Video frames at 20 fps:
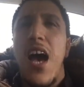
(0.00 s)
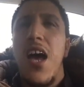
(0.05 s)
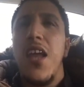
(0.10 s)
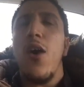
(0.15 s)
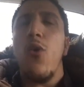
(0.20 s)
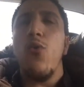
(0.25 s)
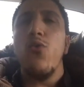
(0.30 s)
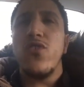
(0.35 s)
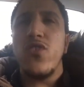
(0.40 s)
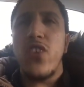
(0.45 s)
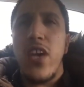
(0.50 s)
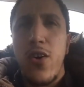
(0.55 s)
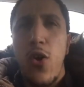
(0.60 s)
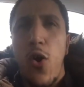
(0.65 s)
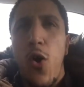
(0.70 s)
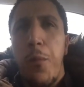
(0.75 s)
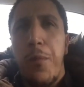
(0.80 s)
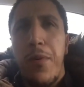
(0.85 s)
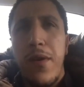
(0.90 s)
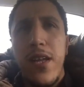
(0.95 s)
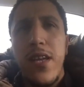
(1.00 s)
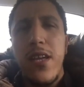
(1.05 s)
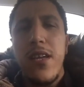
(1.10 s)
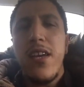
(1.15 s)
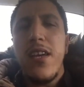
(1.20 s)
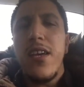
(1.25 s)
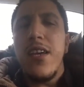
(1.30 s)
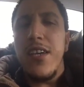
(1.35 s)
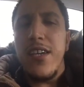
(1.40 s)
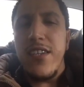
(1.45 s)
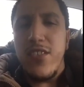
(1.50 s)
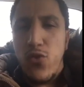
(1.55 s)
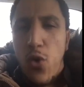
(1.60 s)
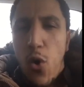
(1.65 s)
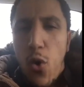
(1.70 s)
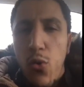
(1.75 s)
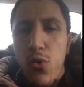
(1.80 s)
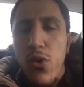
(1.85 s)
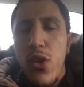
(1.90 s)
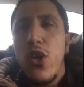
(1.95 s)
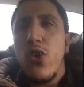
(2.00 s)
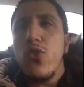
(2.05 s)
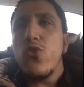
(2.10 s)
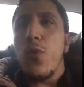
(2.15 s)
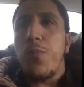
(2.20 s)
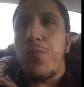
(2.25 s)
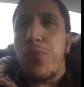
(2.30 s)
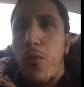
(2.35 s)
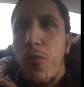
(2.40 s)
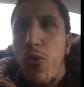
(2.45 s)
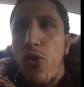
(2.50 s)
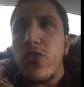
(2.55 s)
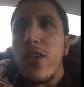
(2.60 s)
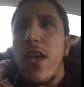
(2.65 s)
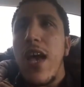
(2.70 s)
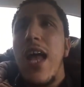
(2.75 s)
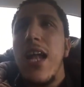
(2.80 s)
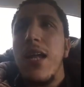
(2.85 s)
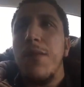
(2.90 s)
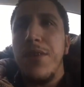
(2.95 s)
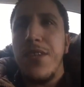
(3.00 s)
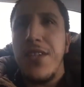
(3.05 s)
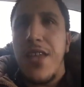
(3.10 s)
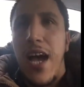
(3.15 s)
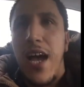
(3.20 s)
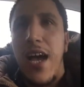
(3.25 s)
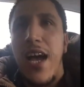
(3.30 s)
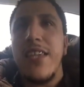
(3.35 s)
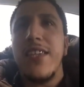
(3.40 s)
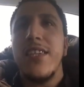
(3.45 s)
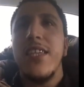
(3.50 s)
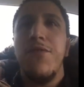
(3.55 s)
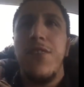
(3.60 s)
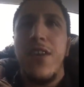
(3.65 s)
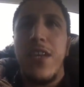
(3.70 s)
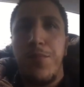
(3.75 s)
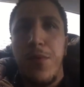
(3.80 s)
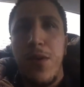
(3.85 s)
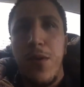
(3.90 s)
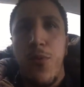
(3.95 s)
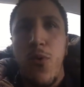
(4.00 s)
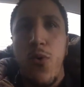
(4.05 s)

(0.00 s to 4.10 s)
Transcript: and I will say openly, he's known to promote Al-Bida and deviate